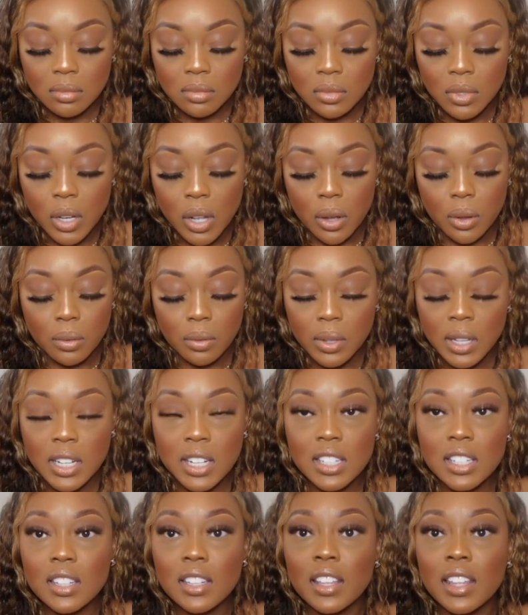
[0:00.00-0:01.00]
no, it
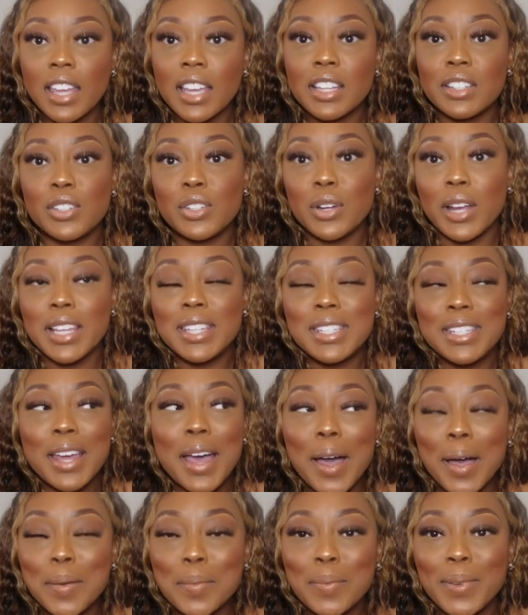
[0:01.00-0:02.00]
doesn't look like it's dressed
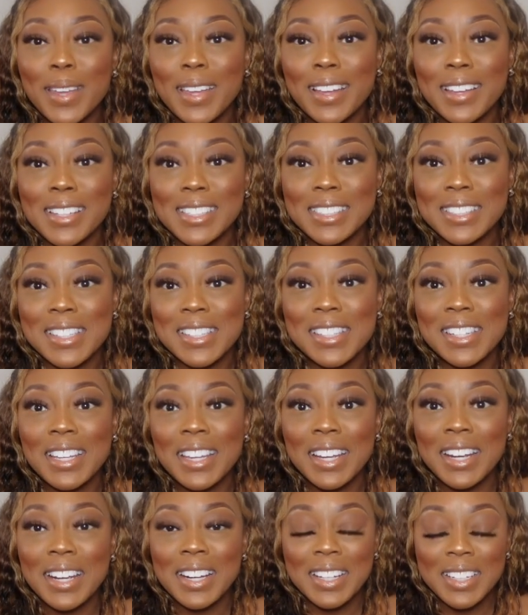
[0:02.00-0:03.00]
up because
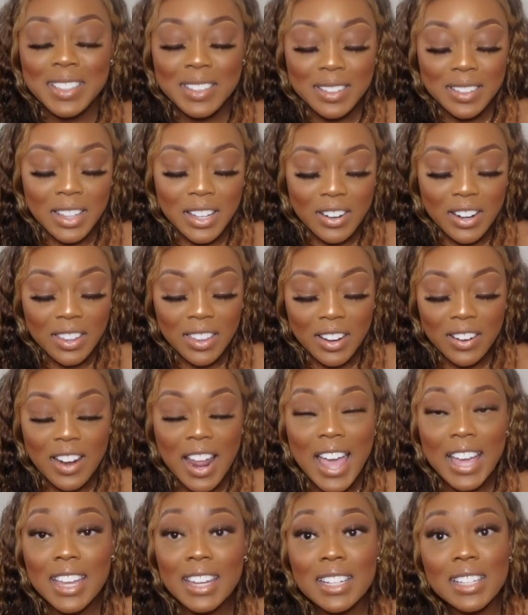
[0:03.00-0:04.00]
they're
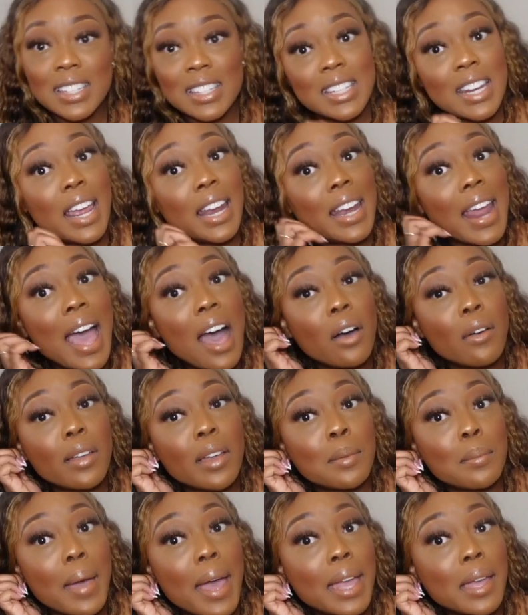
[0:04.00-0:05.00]
not going to stand out,
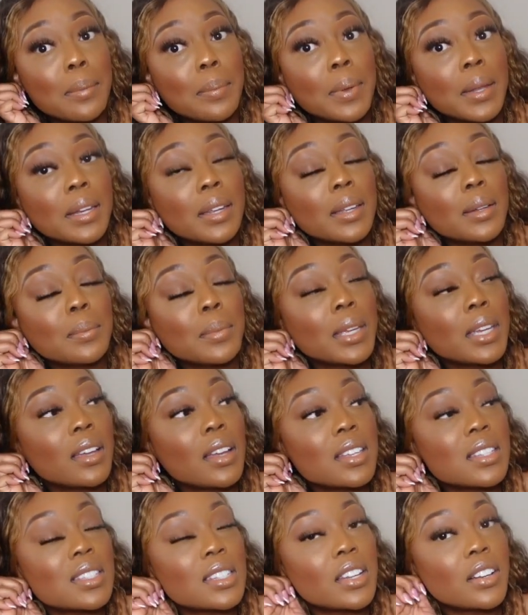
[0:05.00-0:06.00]
in my opinion,
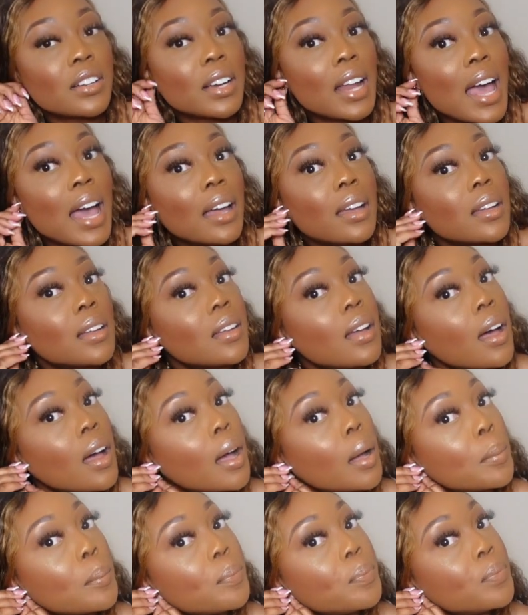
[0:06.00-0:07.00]
because they're not
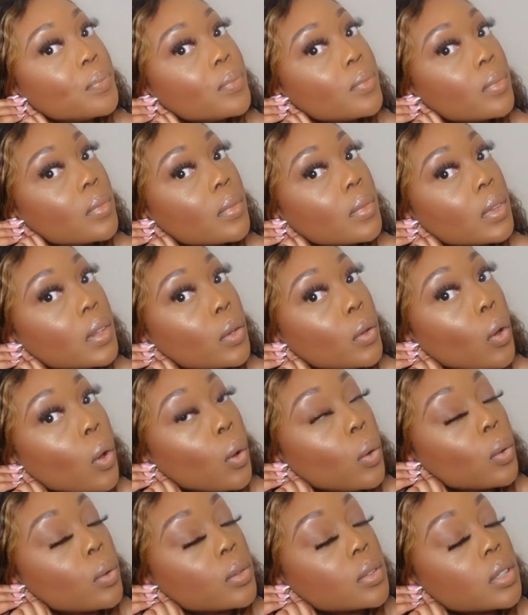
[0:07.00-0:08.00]

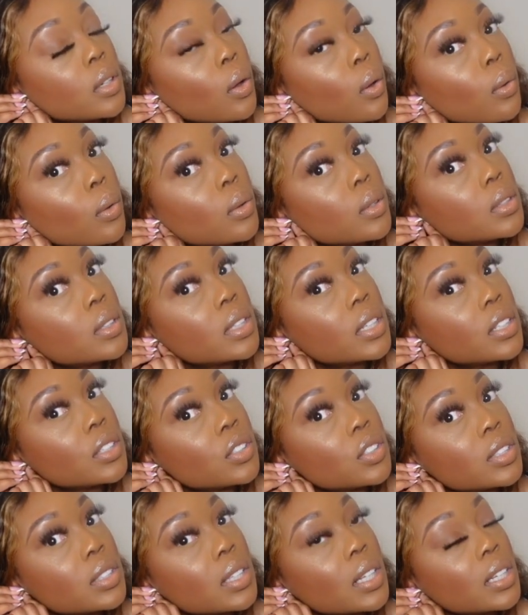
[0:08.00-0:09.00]
gold. They're
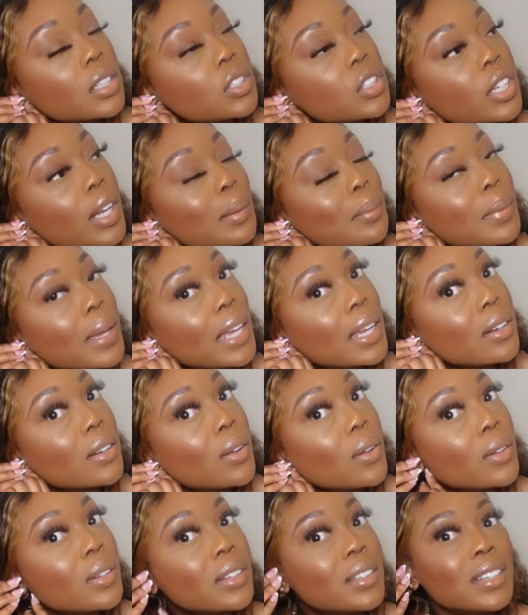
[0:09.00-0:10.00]
just like champagne
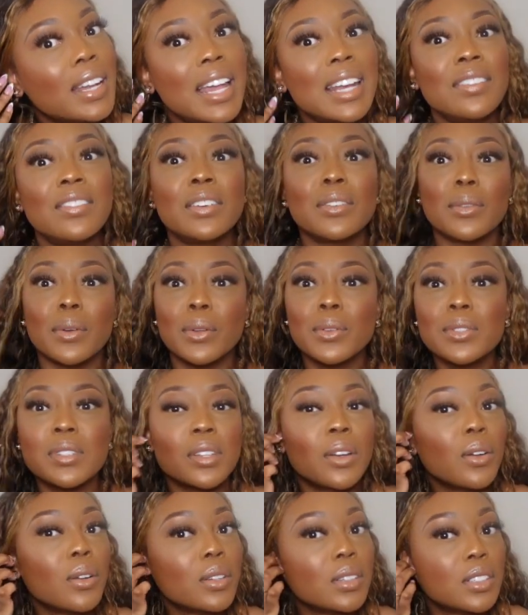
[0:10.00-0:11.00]
gold, and not even rose
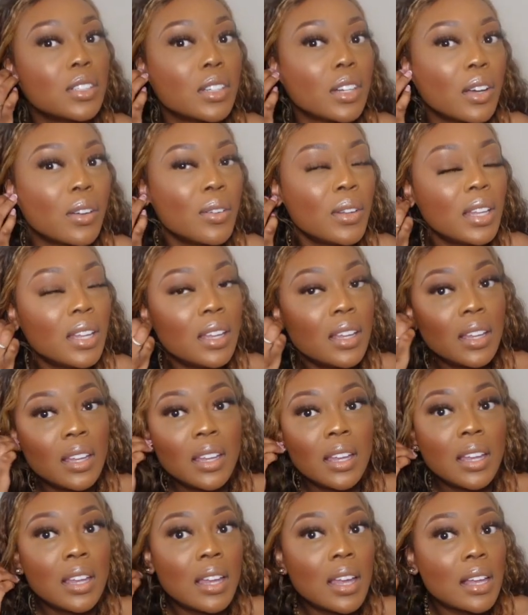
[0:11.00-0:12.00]
gold, you know.
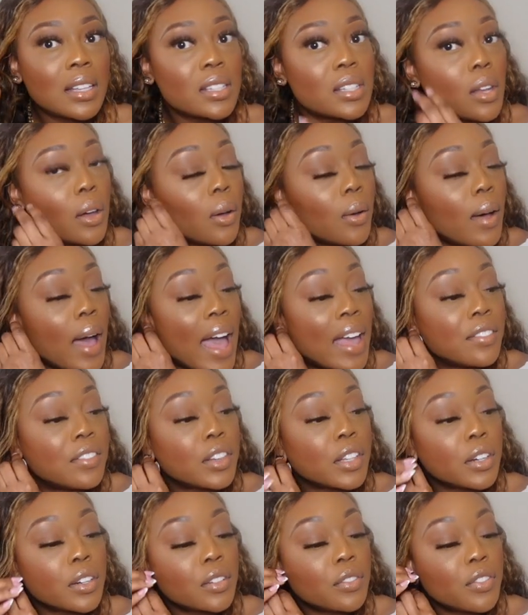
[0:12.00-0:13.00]
So I've
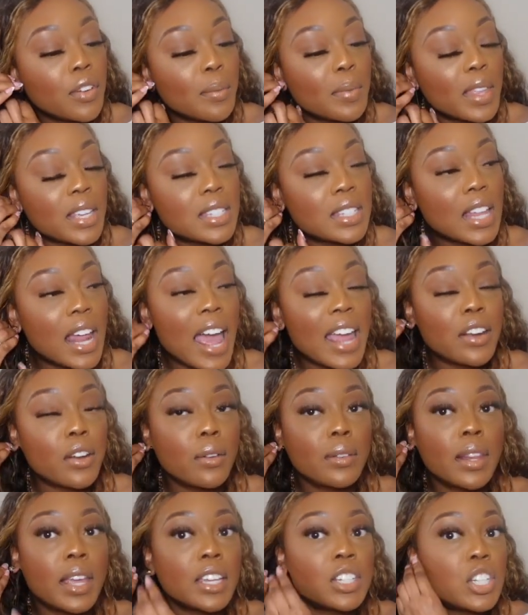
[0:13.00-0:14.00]
learned from this that I
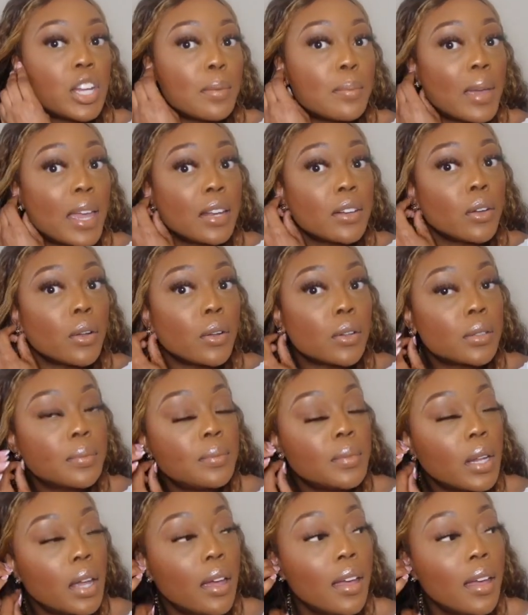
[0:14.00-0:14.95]
don't like champagne gold.